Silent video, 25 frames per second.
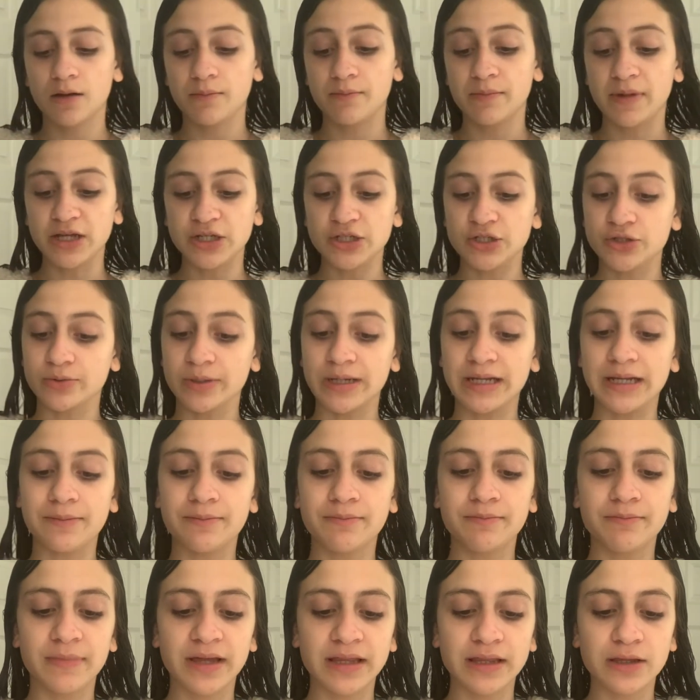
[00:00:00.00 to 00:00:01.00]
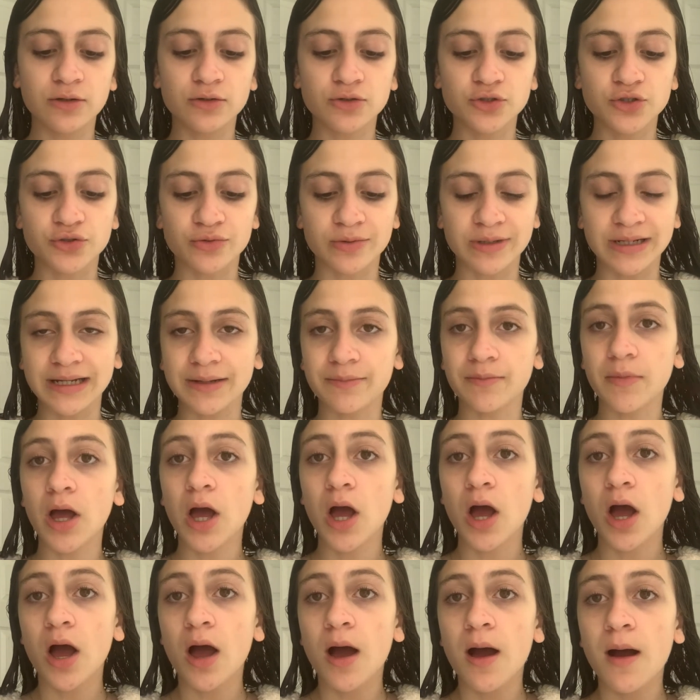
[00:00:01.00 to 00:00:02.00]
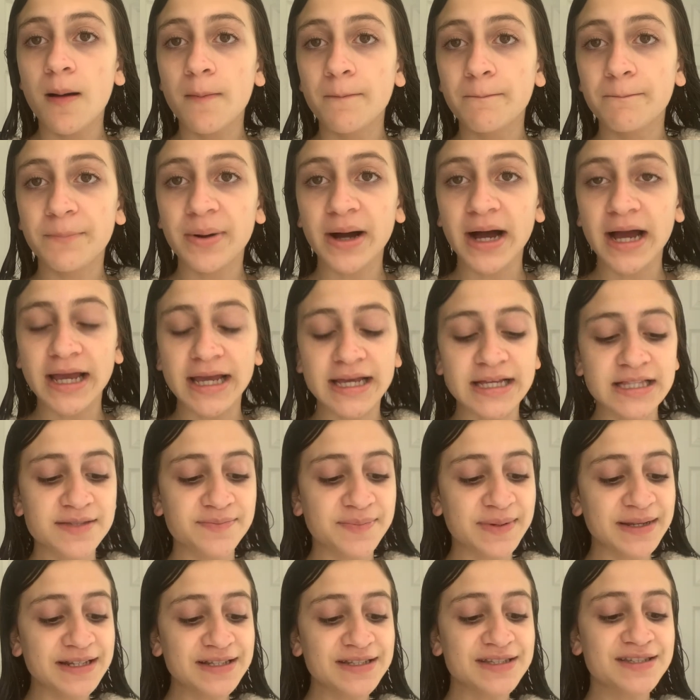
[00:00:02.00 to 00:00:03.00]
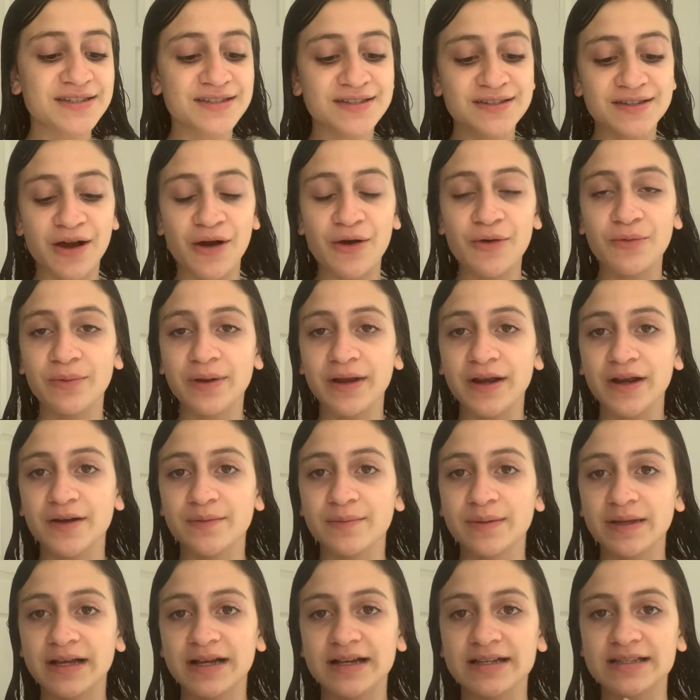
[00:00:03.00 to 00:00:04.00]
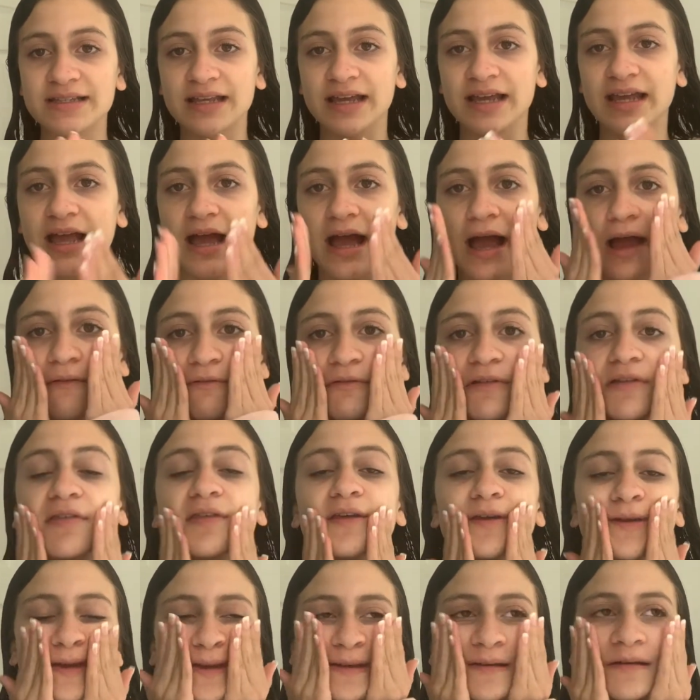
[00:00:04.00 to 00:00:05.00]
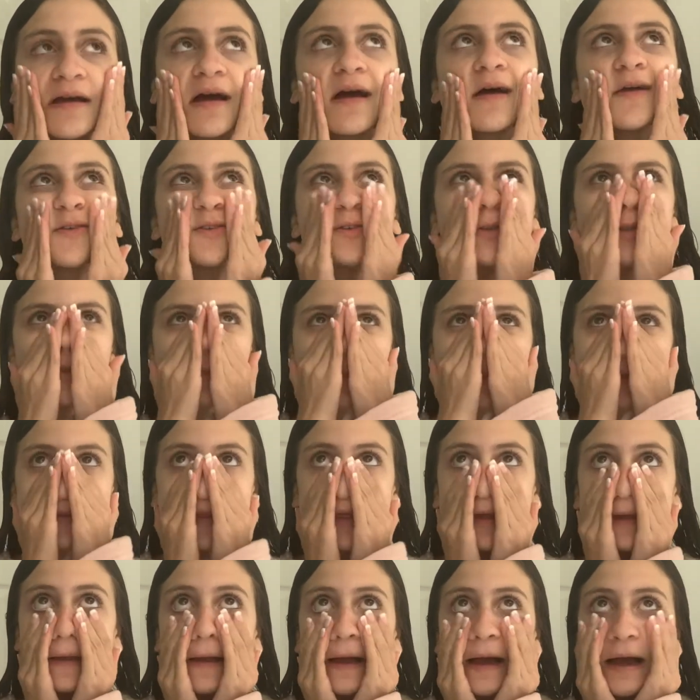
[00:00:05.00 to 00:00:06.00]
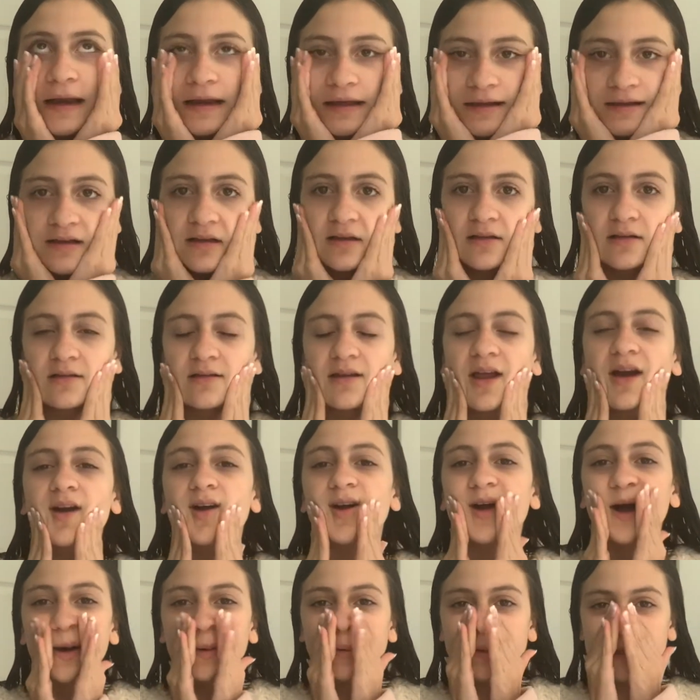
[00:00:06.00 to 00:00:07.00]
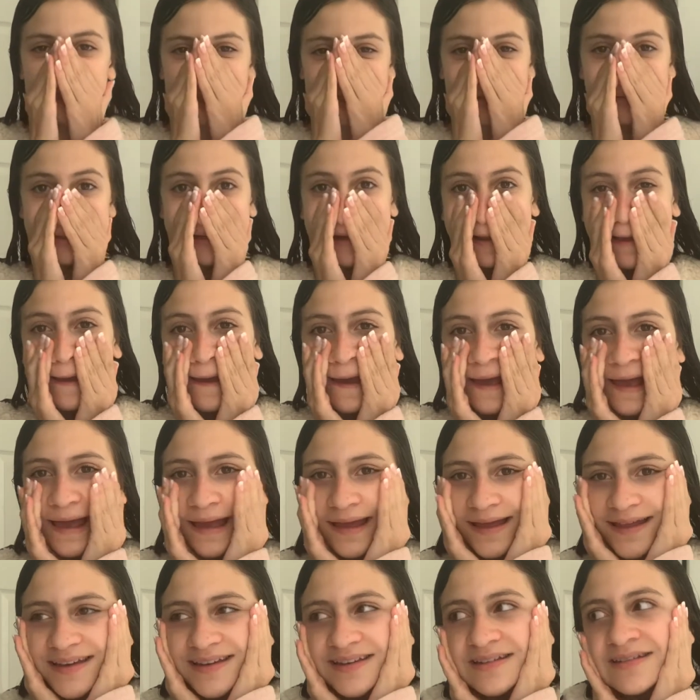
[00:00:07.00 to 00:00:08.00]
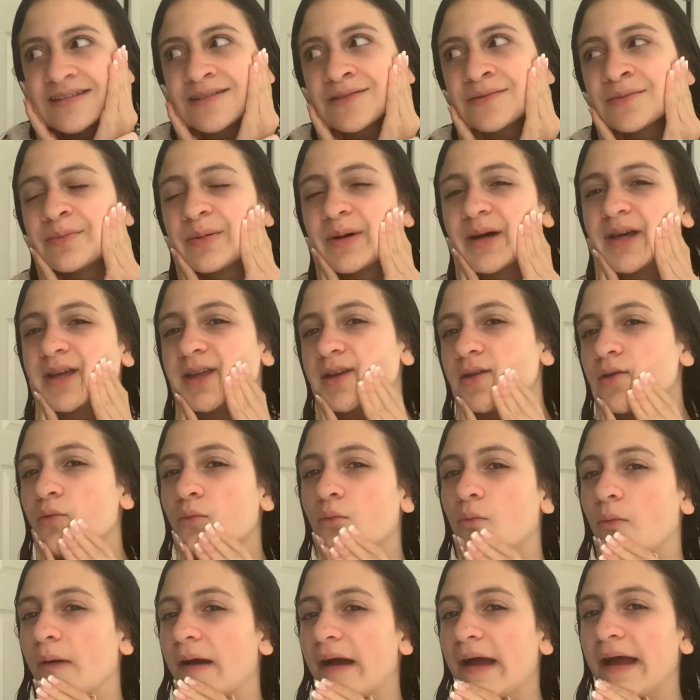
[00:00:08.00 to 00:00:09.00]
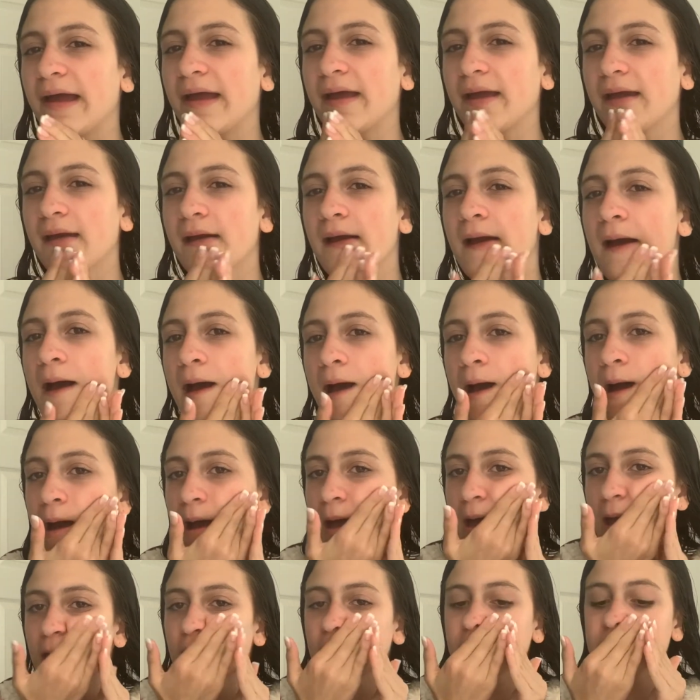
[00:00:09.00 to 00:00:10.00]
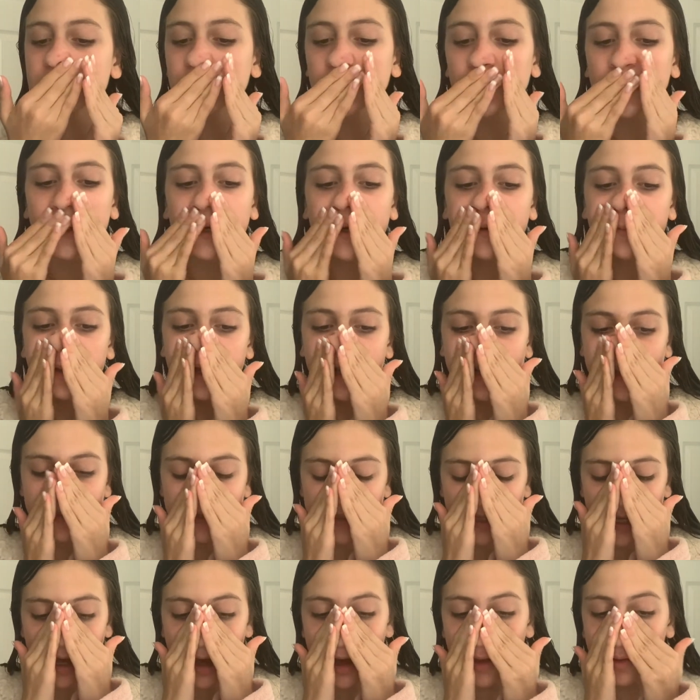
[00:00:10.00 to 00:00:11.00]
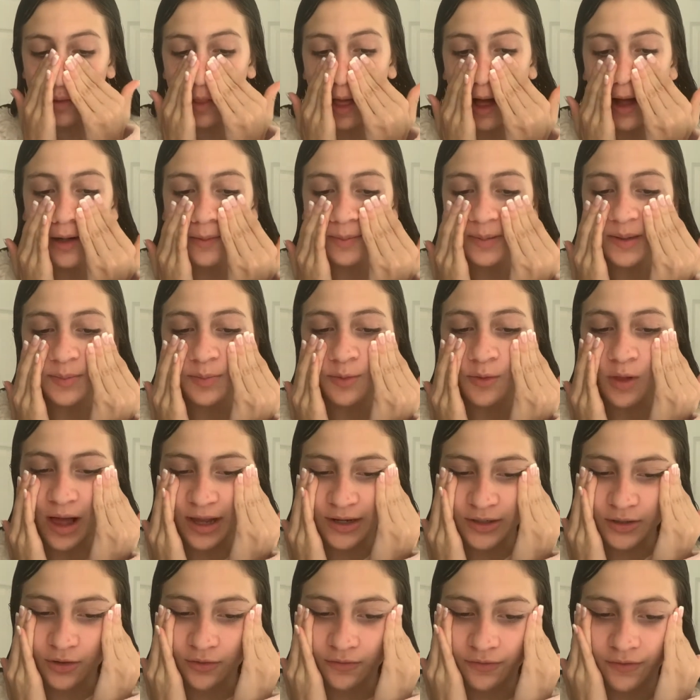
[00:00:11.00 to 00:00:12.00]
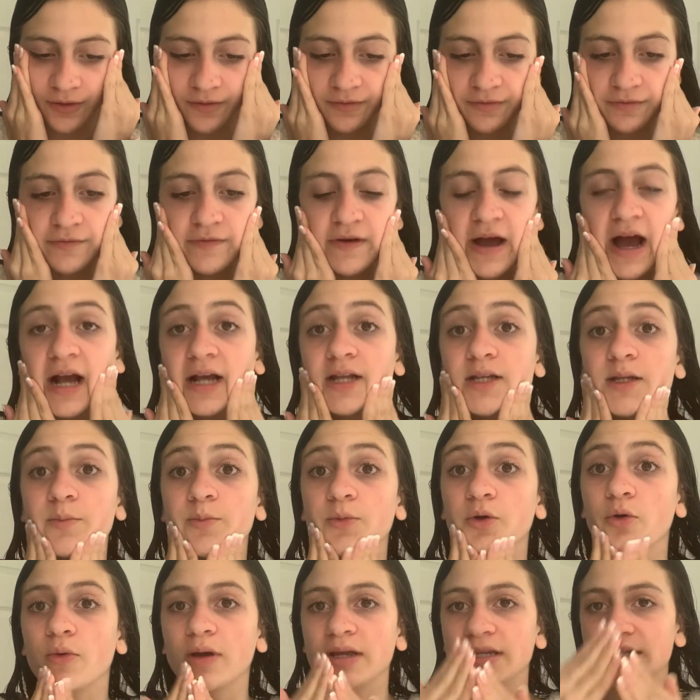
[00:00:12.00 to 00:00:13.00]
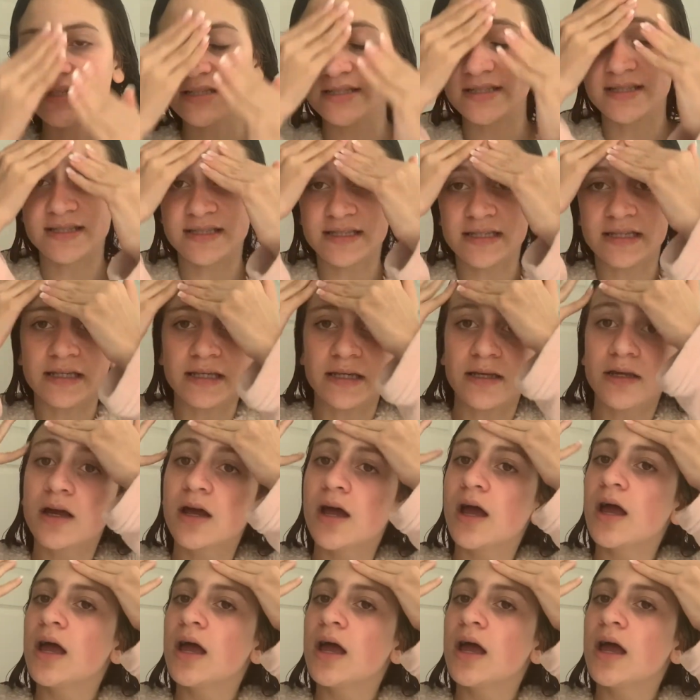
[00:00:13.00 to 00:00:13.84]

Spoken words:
my dream, my little dream. But it's been so weird because like everything has just been like kind of not coming to an end, but in a way it's weird because a lot of people I know for a fact I'm going to see,